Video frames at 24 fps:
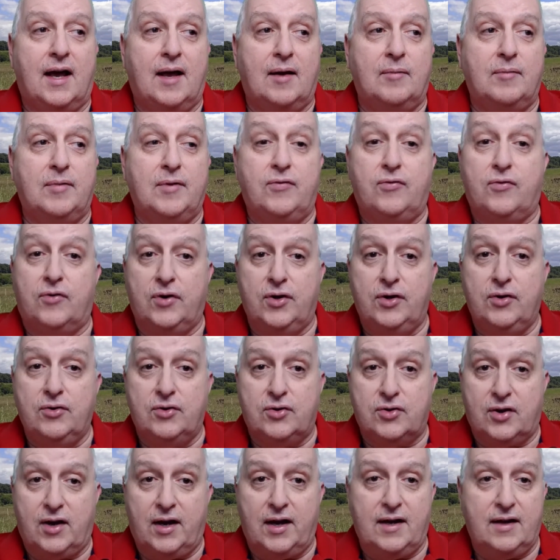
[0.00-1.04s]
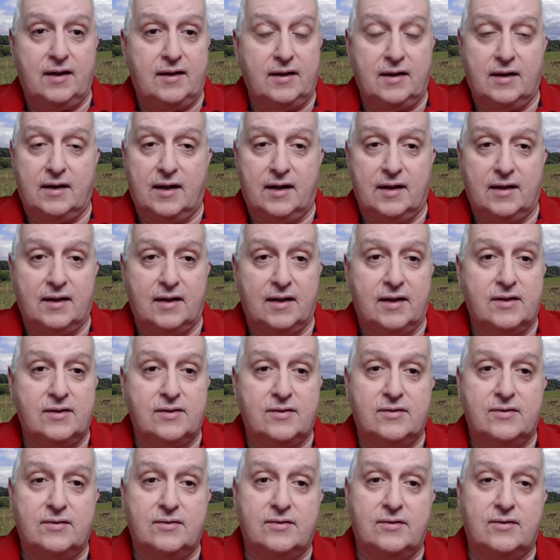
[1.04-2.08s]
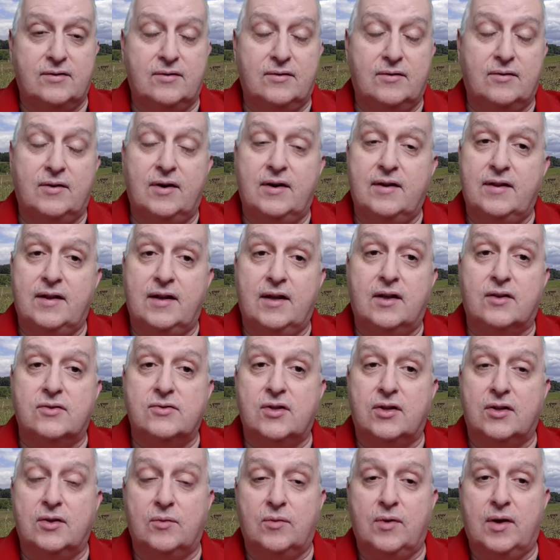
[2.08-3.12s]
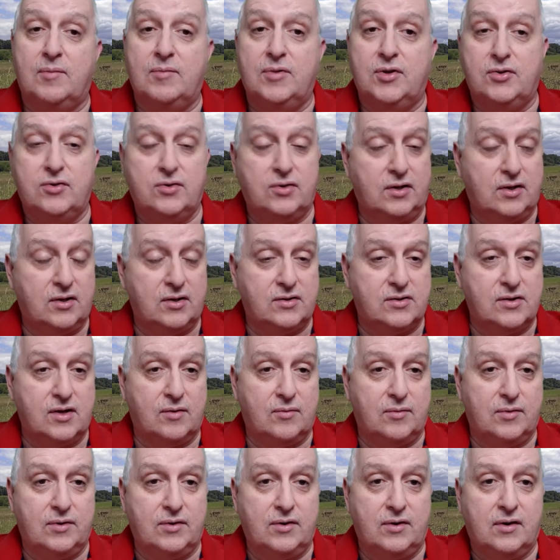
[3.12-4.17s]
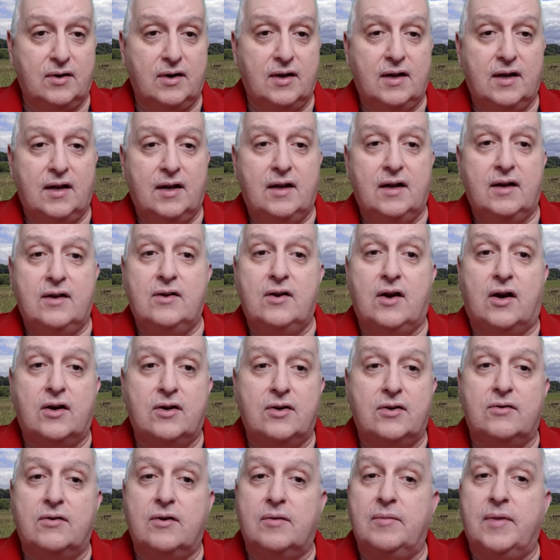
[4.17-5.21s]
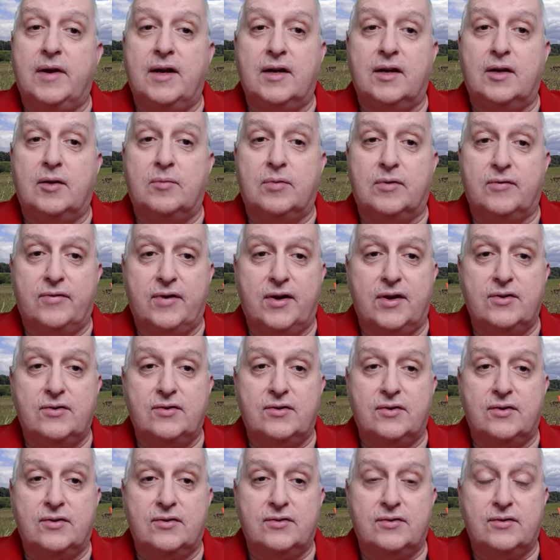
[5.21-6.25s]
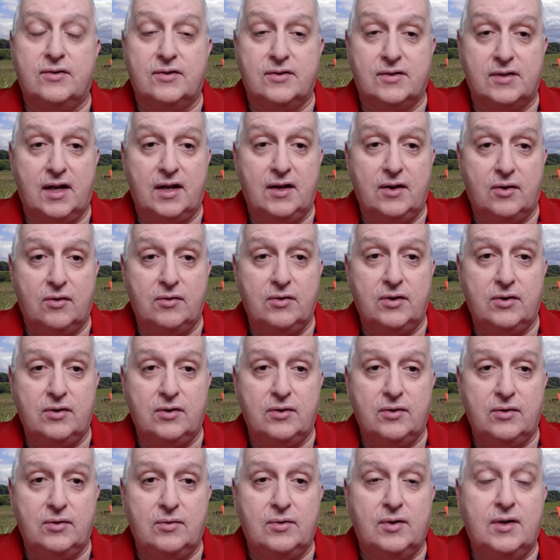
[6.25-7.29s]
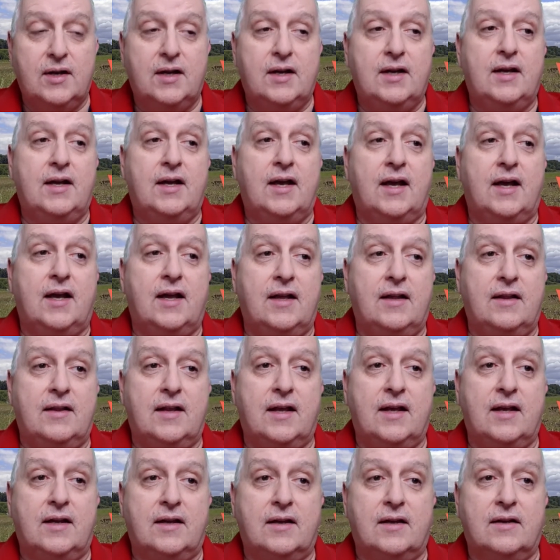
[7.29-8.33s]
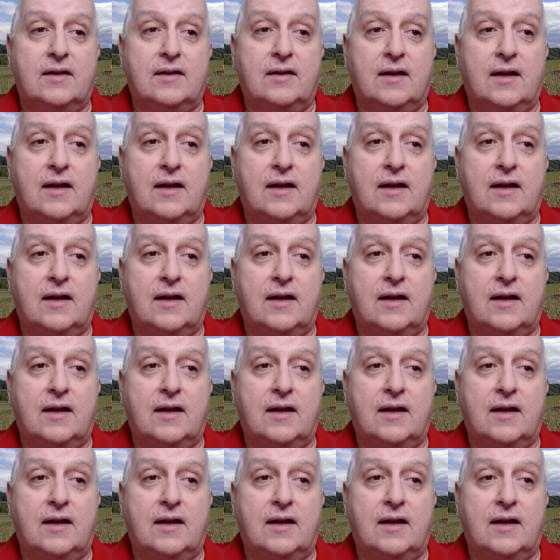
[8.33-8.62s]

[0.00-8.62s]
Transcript: before you try anything like this or anything else on the web, you should consult with your doctor and medical professionals, because they know you and they can